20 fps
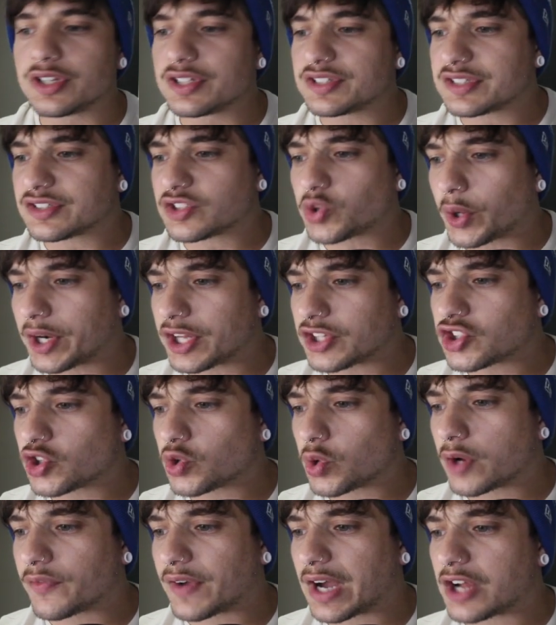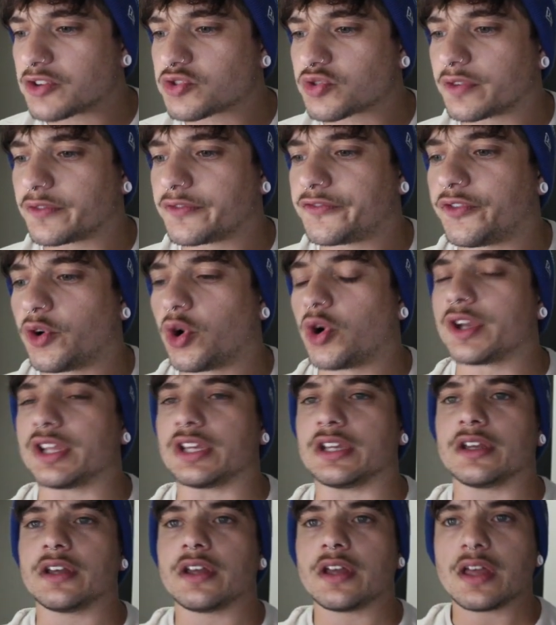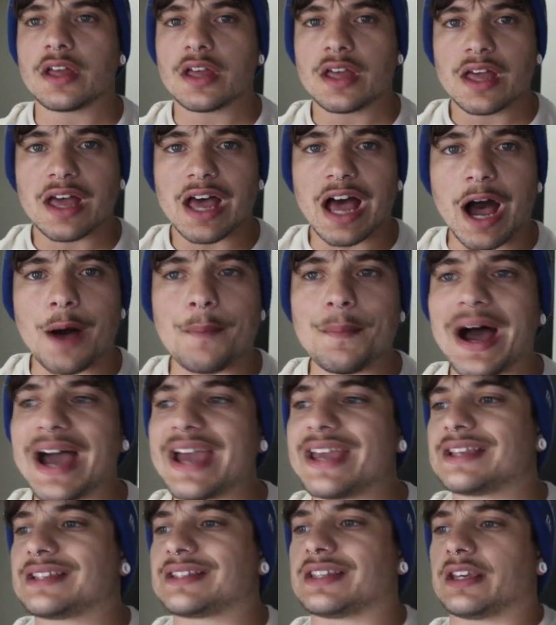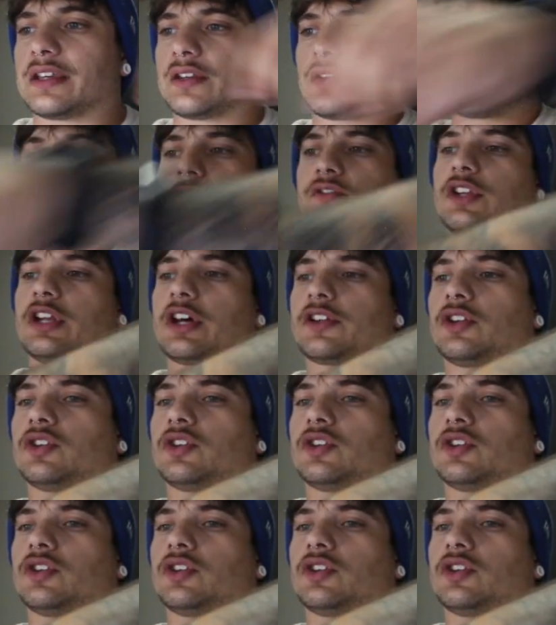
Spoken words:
is 22 of 140? Amazing. I'll give you another